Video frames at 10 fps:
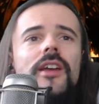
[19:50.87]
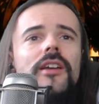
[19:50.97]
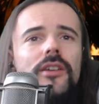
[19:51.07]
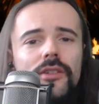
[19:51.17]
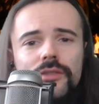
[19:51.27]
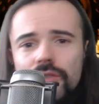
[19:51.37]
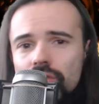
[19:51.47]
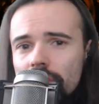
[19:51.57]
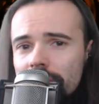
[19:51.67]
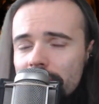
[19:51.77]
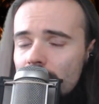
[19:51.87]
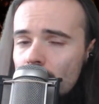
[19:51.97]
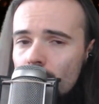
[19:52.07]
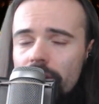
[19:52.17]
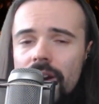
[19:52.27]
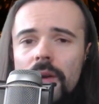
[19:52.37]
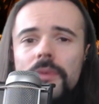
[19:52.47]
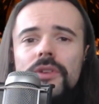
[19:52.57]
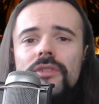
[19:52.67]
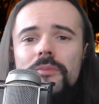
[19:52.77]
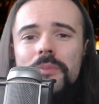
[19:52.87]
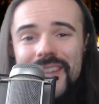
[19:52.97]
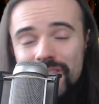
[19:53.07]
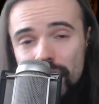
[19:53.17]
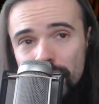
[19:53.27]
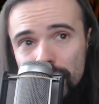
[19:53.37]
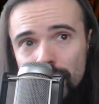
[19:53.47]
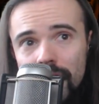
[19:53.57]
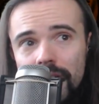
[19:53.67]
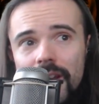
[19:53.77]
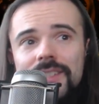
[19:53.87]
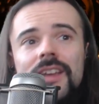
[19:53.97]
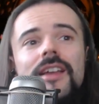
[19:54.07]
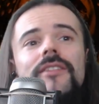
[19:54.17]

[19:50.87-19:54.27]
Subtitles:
you can also join the Unholy Army on Patreon as well, guys.